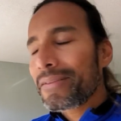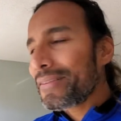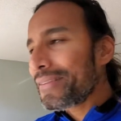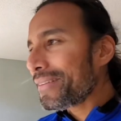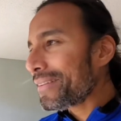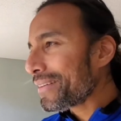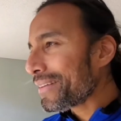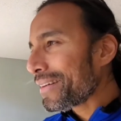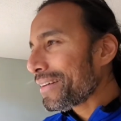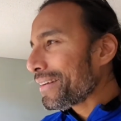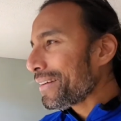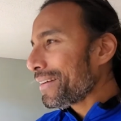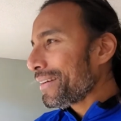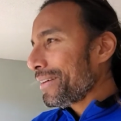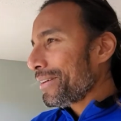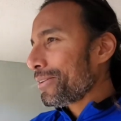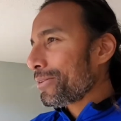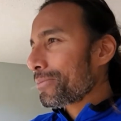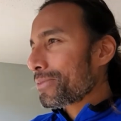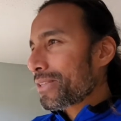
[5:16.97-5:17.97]

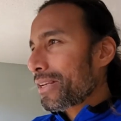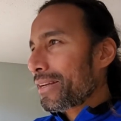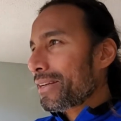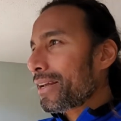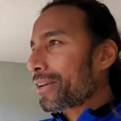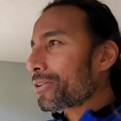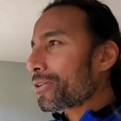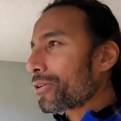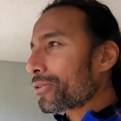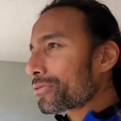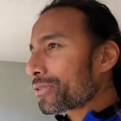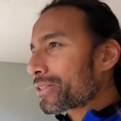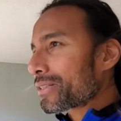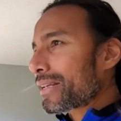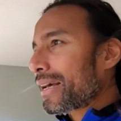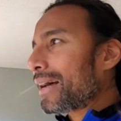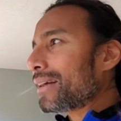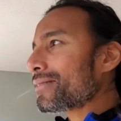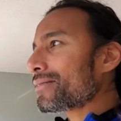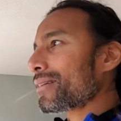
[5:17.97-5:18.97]
What I'm saying? Now you own this
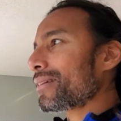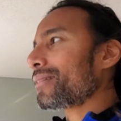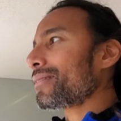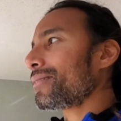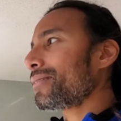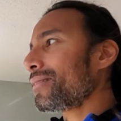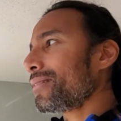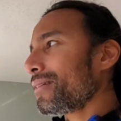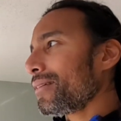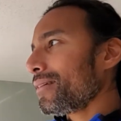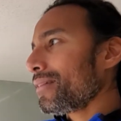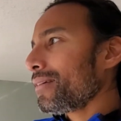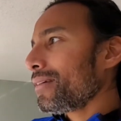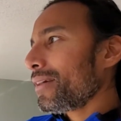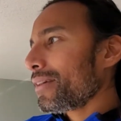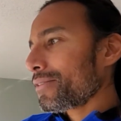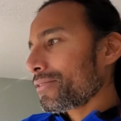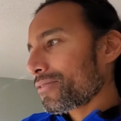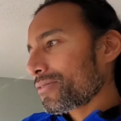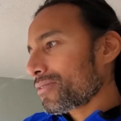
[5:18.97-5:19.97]
asset
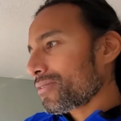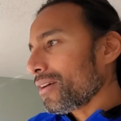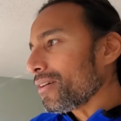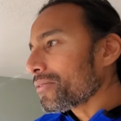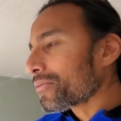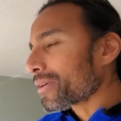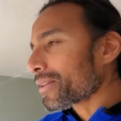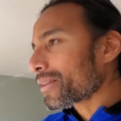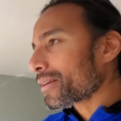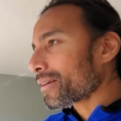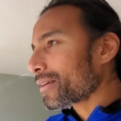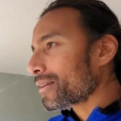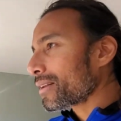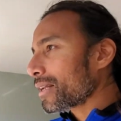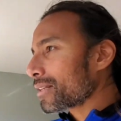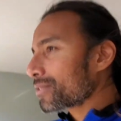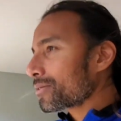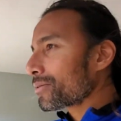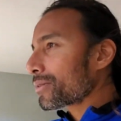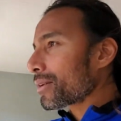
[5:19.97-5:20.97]
and you're stuck with it. And
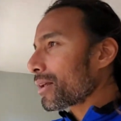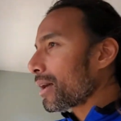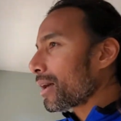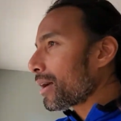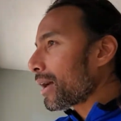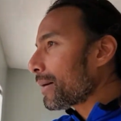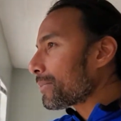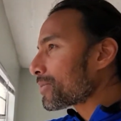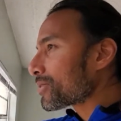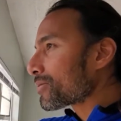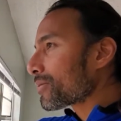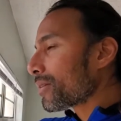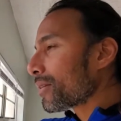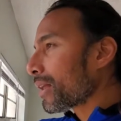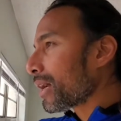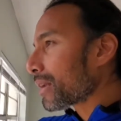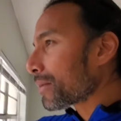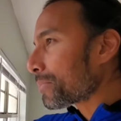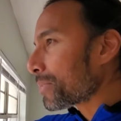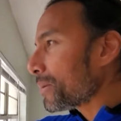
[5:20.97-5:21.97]
that's what happens with a
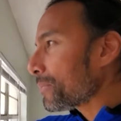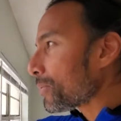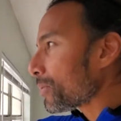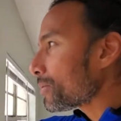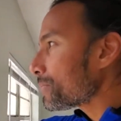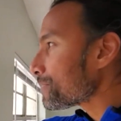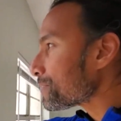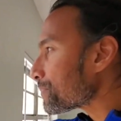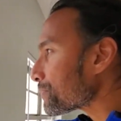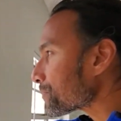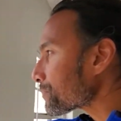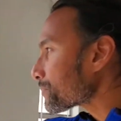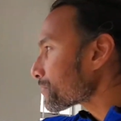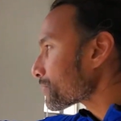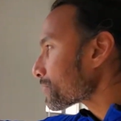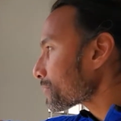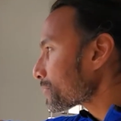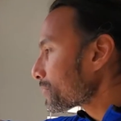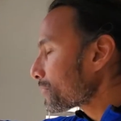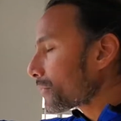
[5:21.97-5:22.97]
lot of people.
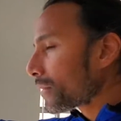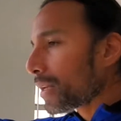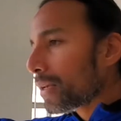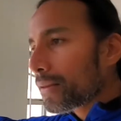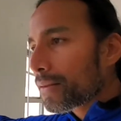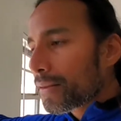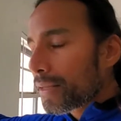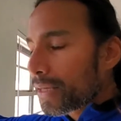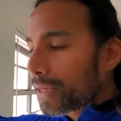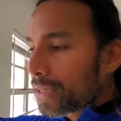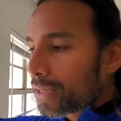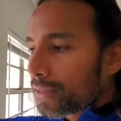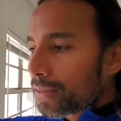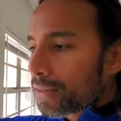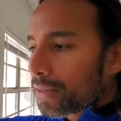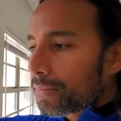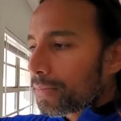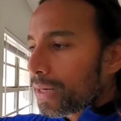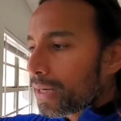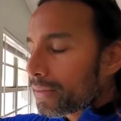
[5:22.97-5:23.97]

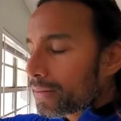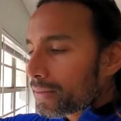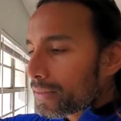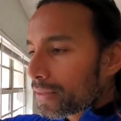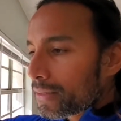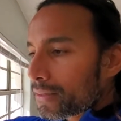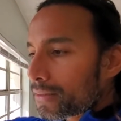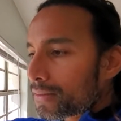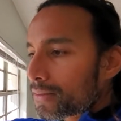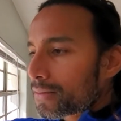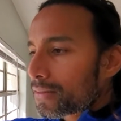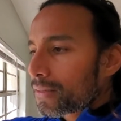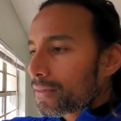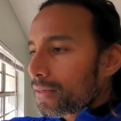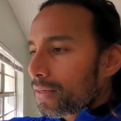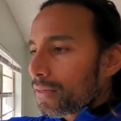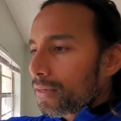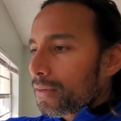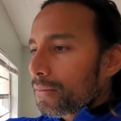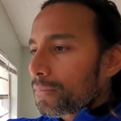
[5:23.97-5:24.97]
They buy things
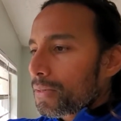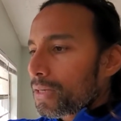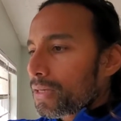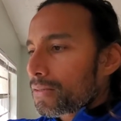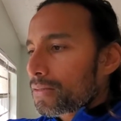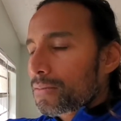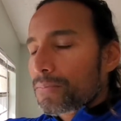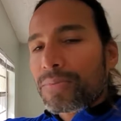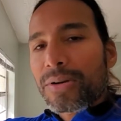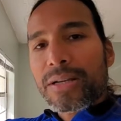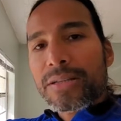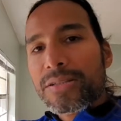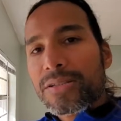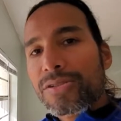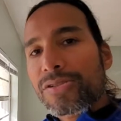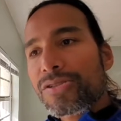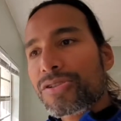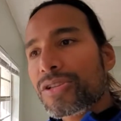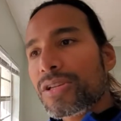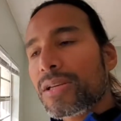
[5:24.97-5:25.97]
because the price
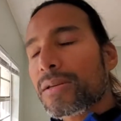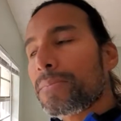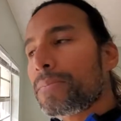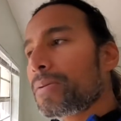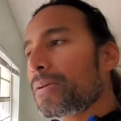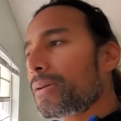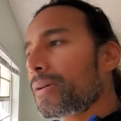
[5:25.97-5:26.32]
is cheap.